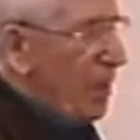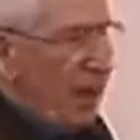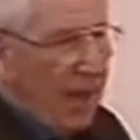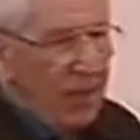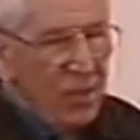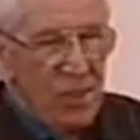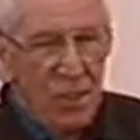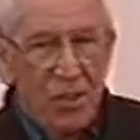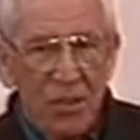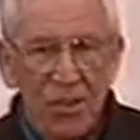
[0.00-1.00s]
had
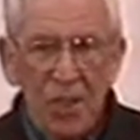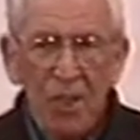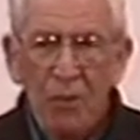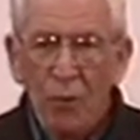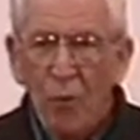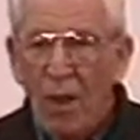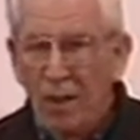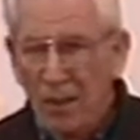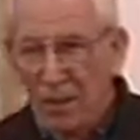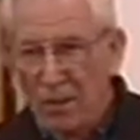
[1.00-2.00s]
access to the sacred
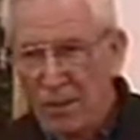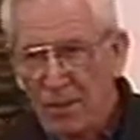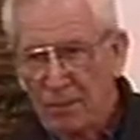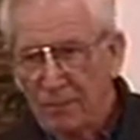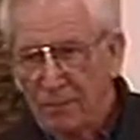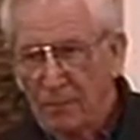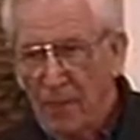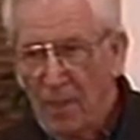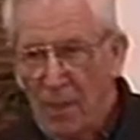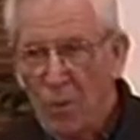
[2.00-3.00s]
writings.
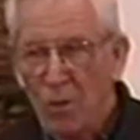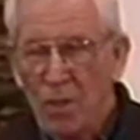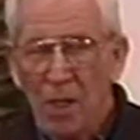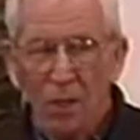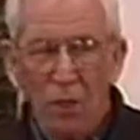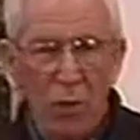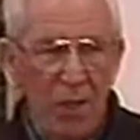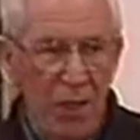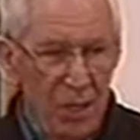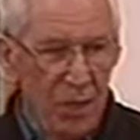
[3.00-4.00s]
In other words, they knew
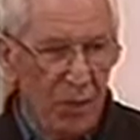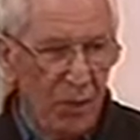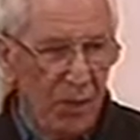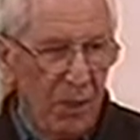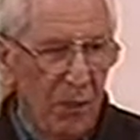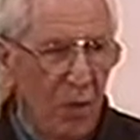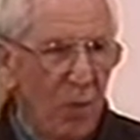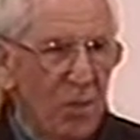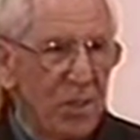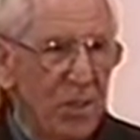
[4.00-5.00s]
the history of
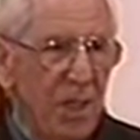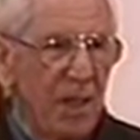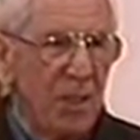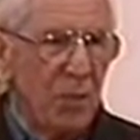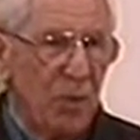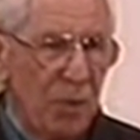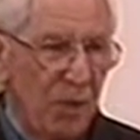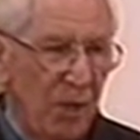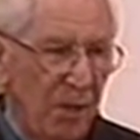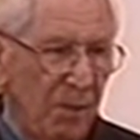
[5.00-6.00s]
God's dealings with
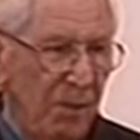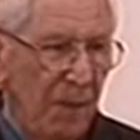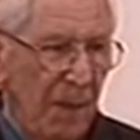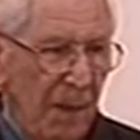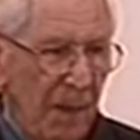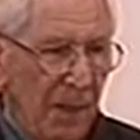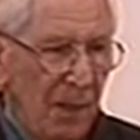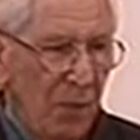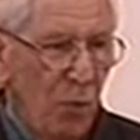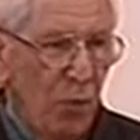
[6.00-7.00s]
Israel.
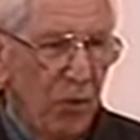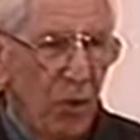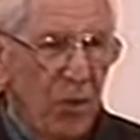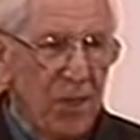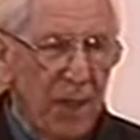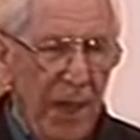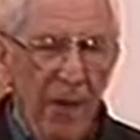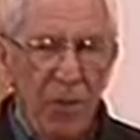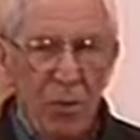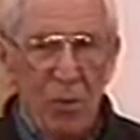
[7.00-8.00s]
They knew what God's
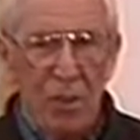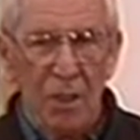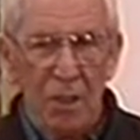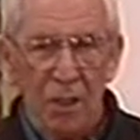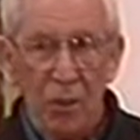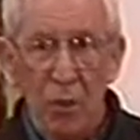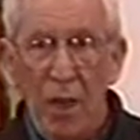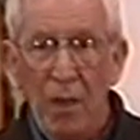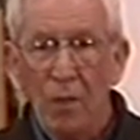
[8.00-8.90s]
character was like, knew how